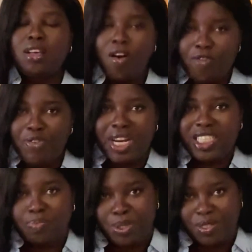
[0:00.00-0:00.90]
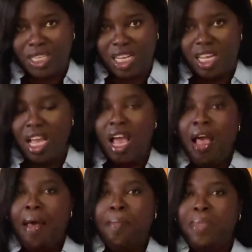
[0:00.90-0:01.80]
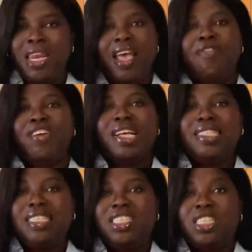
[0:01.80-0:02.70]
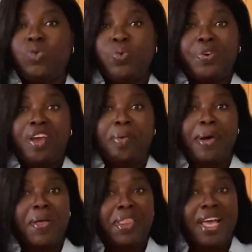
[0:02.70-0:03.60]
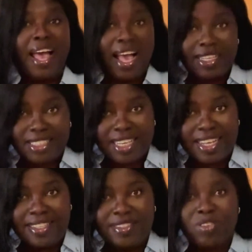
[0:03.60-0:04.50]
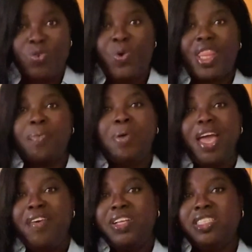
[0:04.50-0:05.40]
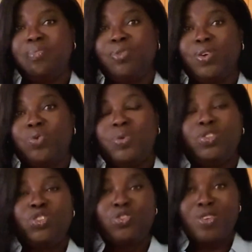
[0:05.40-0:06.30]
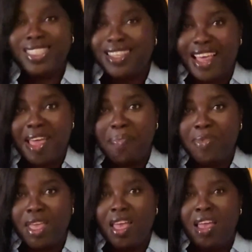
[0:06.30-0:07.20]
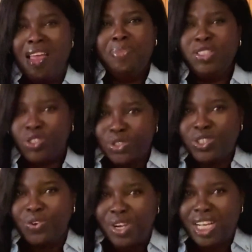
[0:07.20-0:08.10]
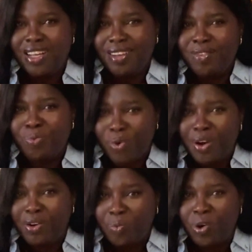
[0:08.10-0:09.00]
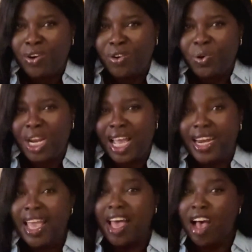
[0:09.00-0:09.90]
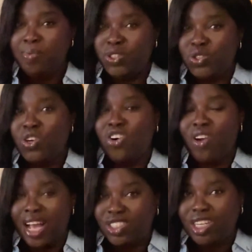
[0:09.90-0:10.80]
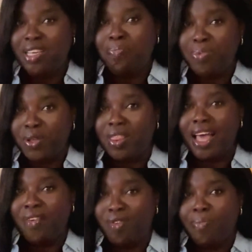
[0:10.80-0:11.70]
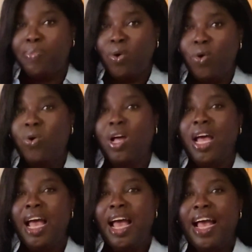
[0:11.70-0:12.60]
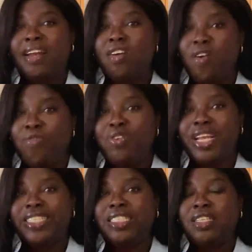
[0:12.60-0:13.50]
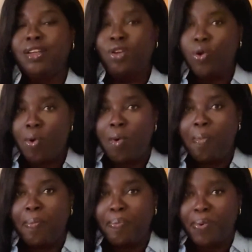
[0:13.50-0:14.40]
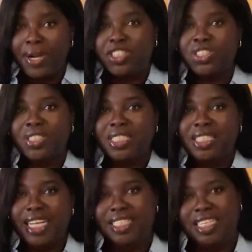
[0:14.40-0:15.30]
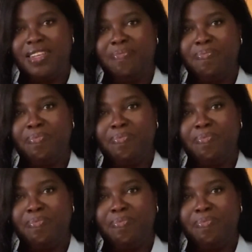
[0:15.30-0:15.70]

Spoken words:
confidence building. Many African teachers worry about their accents or whether parents abroad will trust them. But tutoring one-on-one online helps you gradually build that rapport and confidence in a low-pressure setting.